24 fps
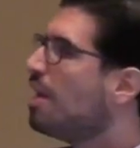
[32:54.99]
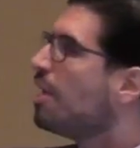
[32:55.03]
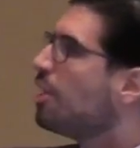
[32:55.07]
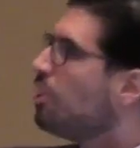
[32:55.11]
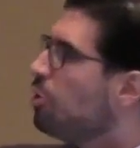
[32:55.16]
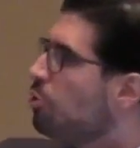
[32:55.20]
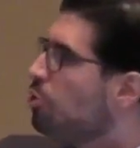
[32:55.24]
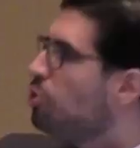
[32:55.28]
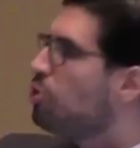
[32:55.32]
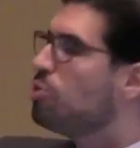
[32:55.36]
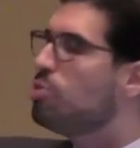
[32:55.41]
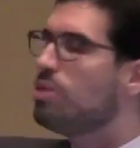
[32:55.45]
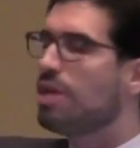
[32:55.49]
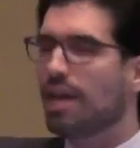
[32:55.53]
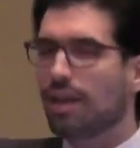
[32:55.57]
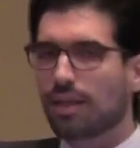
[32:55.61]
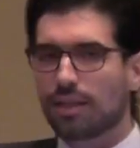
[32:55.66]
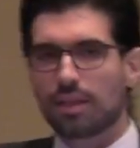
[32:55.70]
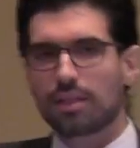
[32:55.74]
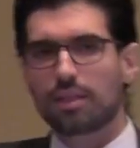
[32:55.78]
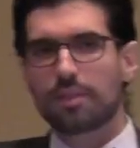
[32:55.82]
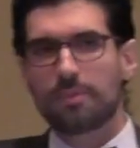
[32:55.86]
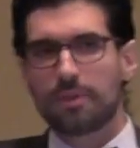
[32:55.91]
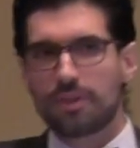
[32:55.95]
You do get a
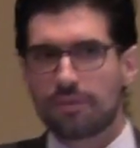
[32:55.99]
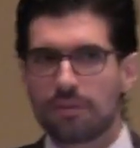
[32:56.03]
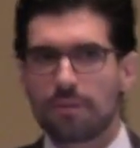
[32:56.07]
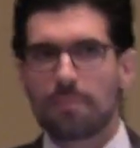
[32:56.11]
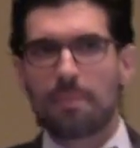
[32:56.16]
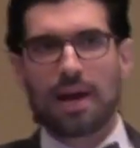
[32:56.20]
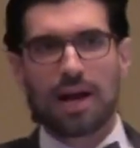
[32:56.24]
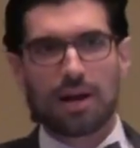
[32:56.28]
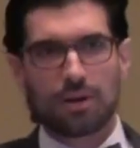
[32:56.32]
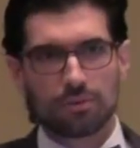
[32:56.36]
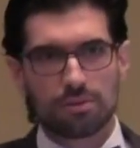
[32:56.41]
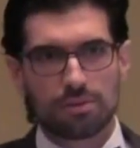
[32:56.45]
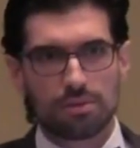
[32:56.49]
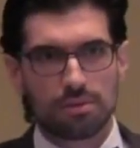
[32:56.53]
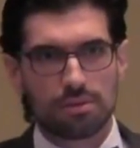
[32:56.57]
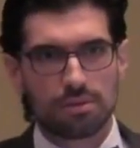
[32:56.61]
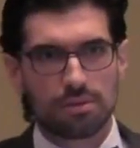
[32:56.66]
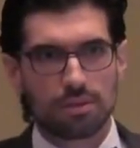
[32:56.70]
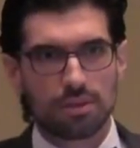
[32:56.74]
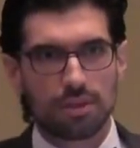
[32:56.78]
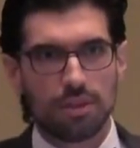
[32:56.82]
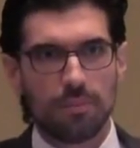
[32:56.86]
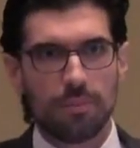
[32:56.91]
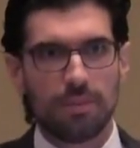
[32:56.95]
little bit of a
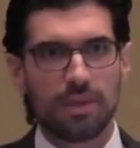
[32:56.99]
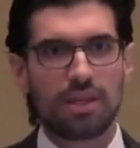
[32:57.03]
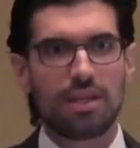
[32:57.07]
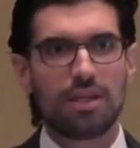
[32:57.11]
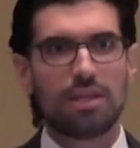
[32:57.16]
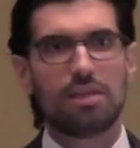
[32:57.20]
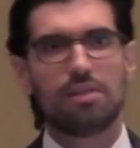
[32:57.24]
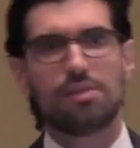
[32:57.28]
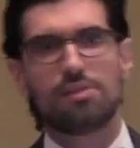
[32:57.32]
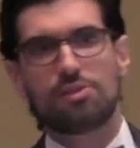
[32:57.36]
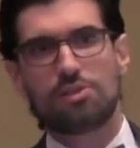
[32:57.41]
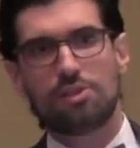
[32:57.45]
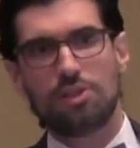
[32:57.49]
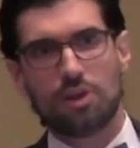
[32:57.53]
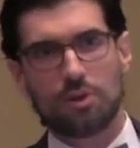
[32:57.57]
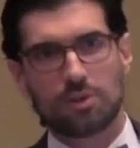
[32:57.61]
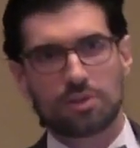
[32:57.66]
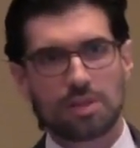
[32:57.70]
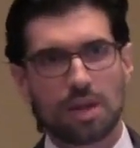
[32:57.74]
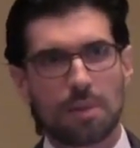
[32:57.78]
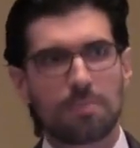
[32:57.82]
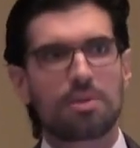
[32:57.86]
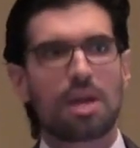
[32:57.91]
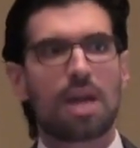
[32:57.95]
bounce because, you know,
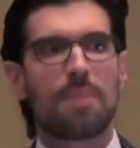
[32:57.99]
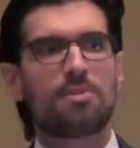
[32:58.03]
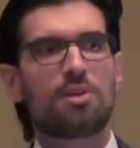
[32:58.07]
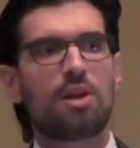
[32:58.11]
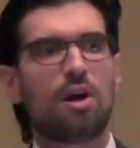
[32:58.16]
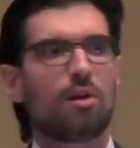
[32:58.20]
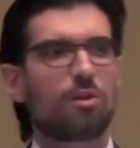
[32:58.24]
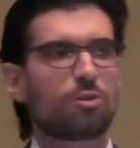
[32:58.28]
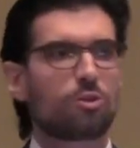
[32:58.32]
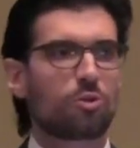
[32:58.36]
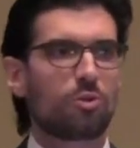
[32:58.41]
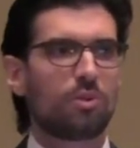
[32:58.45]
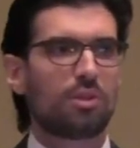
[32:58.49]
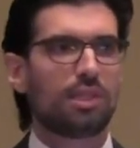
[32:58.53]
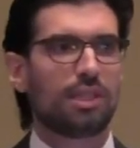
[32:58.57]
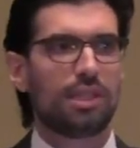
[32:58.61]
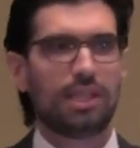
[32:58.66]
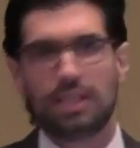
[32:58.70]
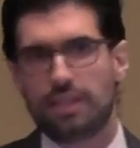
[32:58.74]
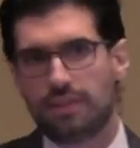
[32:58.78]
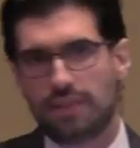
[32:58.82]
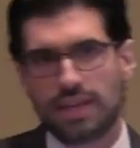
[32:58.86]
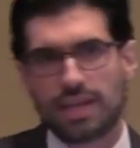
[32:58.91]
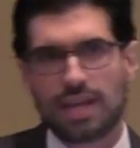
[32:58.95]
sometimes
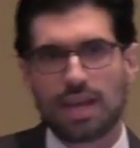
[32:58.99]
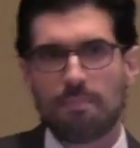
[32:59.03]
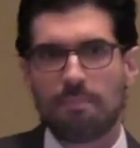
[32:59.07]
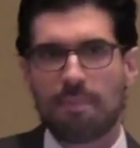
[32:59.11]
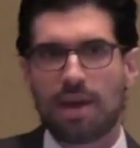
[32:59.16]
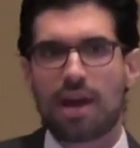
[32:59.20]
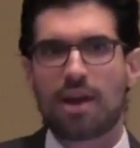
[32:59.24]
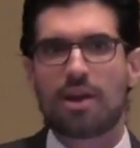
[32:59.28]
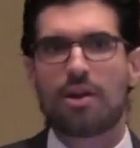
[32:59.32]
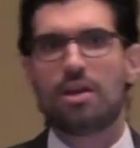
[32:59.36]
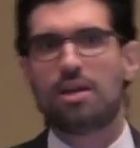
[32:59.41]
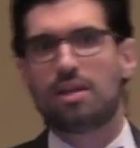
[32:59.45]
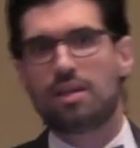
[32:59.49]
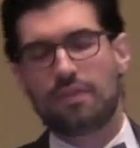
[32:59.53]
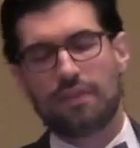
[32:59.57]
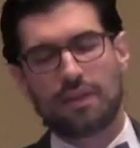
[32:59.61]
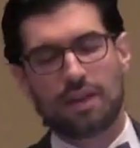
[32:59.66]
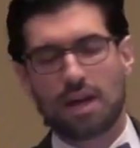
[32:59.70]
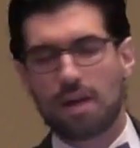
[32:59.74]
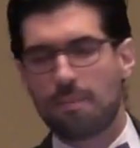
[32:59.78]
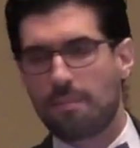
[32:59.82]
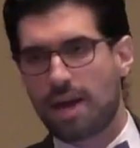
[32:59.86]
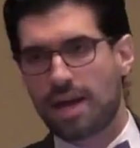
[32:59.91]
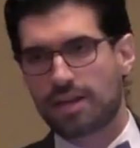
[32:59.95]
culturally they get married and they
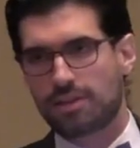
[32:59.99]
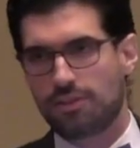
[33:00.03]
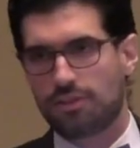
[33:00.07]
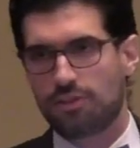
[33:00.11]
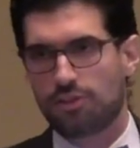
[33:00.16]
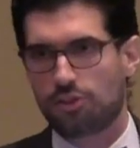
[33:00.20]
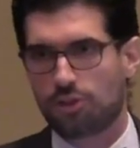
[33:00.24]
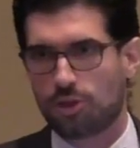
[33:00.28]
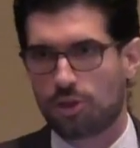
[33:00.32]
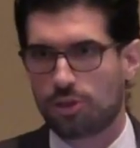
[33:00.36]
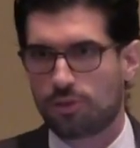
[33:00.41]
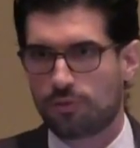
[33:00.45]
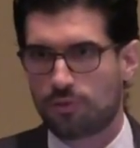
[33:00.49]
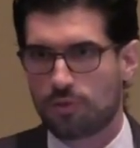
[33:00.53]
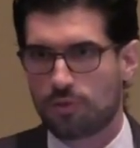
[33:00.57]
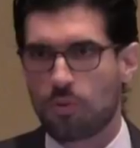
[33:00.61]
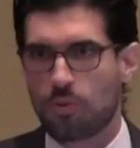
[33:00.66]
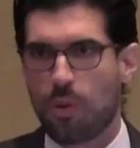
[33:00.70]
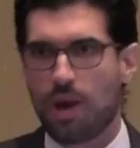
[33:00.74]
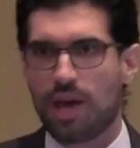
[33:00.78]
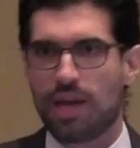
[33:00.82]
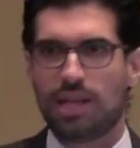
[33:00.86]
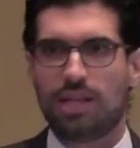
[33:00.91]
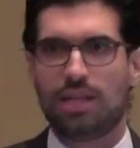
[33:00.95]
come back to the church
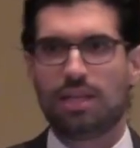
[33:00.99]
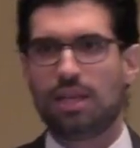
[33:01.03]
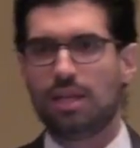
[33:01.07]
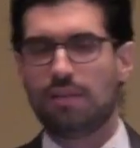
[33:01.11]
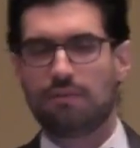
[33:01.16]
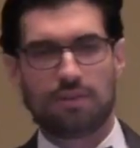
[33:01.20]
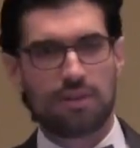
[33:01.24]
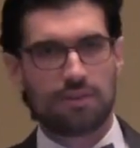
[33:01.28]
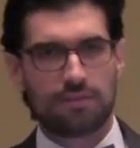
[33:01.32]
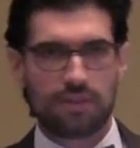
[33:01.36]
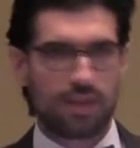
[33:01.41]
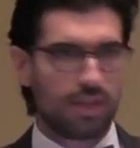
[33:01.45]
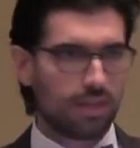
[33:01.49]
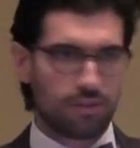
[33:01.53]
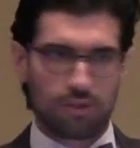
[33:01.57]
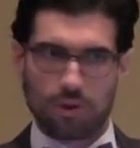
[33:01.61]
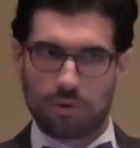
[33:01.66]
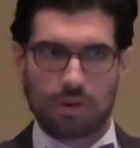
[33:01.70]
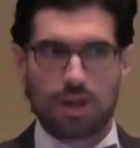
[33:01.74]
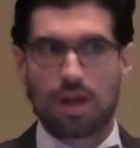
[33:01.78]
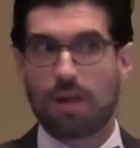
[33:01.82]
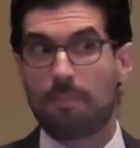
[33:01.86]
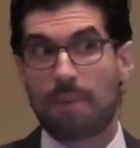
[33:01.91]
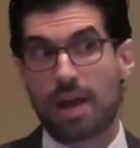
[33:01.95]
wedding, even if they
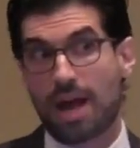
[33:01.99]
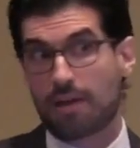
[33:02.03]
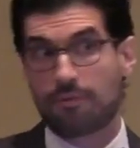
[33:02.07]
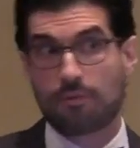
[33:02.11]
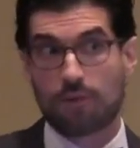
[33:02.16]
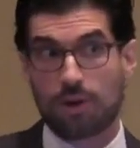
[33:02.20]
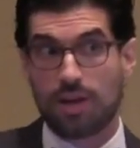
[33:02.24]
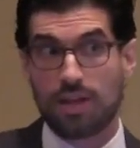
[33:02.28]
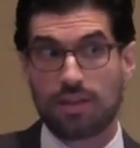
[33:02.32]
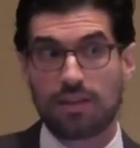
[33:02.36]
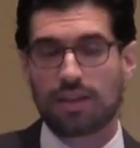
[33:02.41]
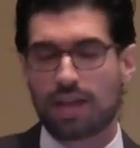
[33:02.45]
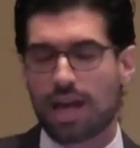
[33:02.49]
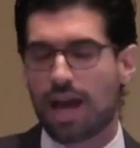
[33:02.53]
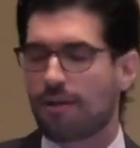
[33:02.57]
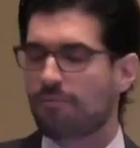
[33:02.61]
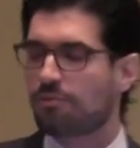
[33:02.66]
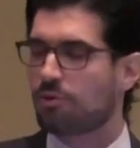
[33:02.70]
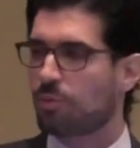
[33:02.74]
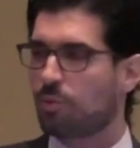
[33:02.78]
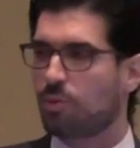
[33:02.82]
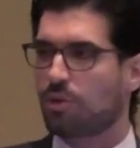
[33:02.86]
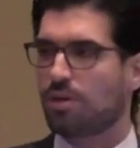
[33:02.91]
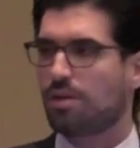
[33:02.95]
don't come back for anything
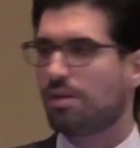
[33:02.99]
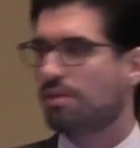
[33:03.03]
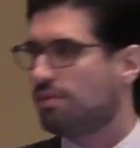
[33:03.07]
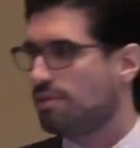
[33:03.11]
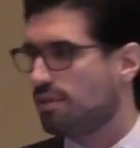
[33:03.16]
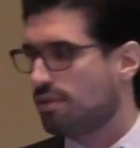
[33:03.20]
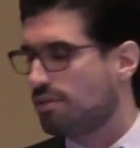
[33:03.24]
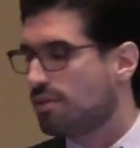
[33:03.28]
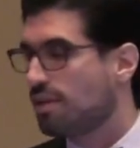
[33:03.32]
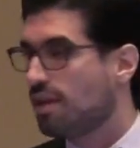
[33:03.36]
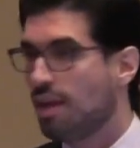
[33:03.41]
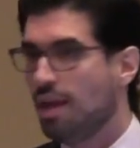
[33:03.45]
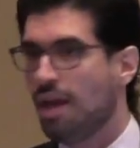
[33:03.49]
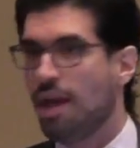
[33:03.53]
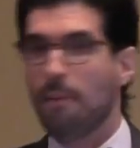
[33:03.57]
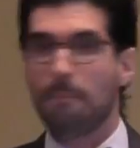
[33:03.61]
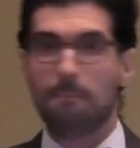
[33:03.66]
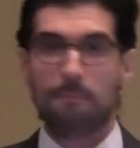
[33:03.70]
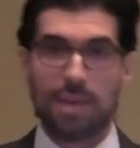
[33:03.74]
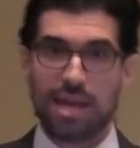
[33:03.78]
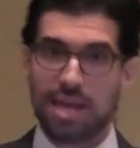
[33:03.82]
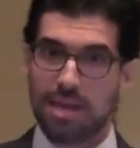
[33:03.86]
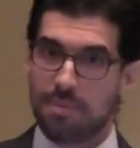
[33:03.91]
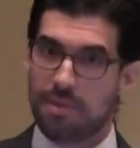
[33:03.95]
afterwards, and
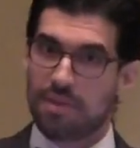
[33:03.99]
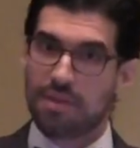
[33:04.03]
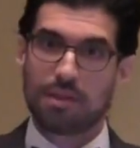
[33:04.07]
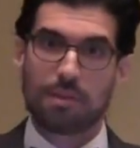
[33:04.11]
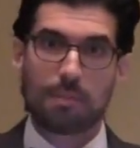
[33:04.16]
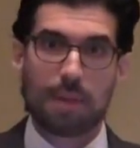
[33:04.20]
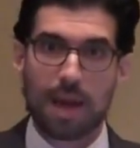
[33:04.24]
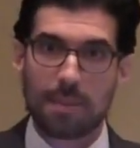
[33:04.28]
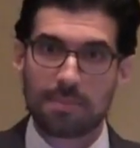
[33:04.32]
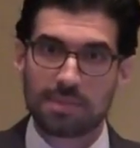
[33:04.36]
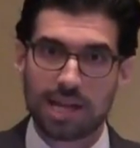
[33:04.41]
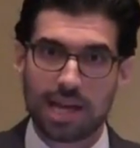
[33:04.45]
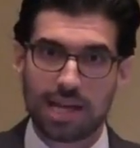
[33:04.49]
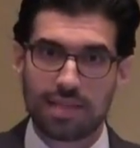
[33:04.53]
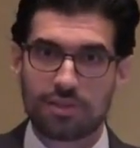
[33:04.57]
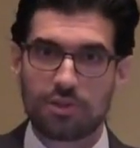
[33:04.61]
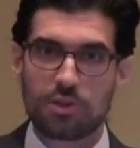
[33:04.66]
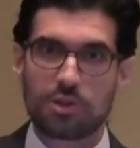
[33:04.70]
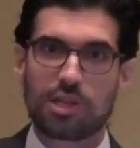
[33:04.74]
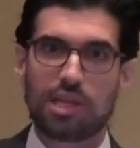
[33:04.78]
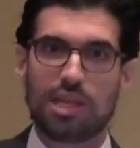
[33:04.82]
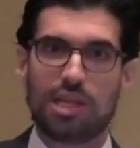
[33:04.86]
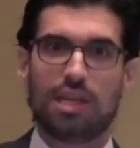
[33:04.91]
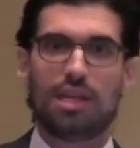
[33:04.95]
maybe they'll baptize
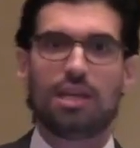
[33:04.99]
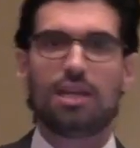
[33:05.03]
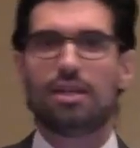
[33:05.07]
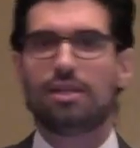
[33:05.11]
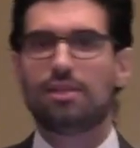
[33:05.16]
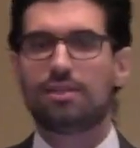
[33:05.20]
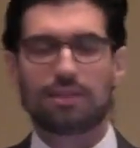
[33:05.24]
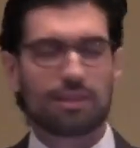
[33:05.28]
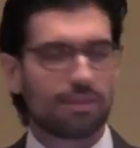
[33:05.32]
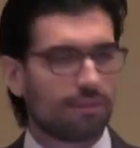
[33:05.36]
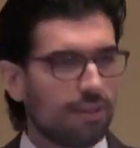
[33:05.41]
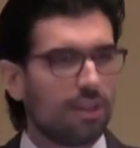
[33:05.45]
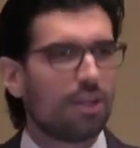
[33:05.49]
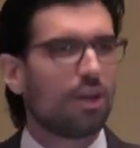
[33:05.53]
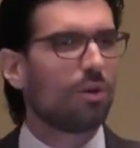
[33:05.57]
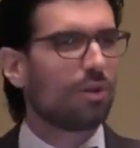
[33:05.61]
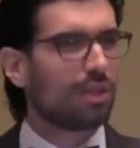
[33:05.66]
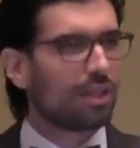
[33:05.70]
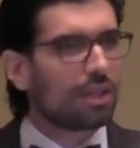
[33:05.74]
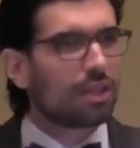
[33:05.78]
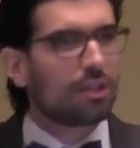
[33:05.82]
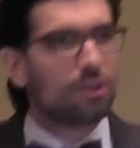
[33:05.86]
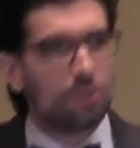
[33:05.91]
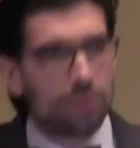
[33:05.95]
their kids, and, you
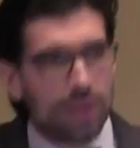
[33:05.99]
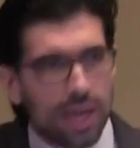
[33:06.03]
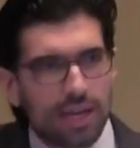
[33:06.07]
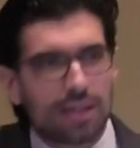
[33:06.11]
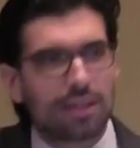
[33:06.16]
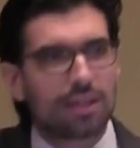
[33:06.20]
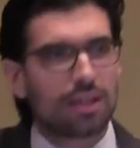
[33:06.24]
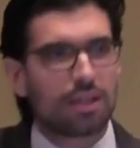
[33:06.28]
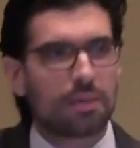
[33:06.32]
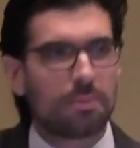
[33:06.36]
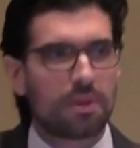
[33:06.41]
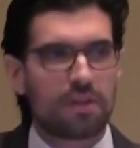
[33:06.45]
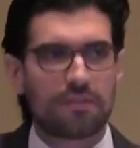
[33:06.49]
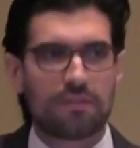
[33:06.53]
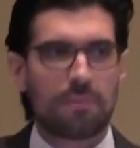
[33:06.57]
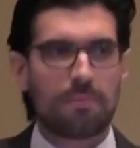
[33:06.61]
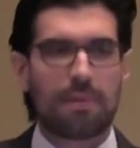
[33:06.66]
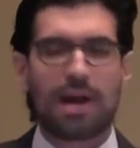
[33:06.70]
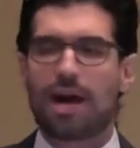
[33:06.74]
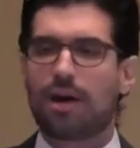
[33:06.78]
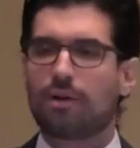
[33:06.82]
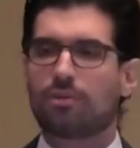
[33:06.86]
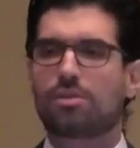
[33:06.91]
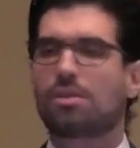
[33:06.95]
know, you get a little bit of a
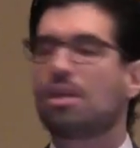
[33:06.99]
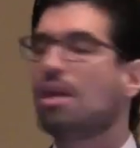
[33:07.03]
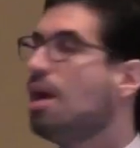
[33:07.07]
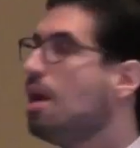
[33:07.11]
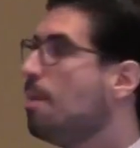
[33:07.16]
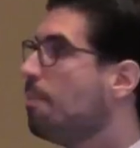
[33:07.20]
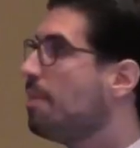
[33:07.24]
bounce,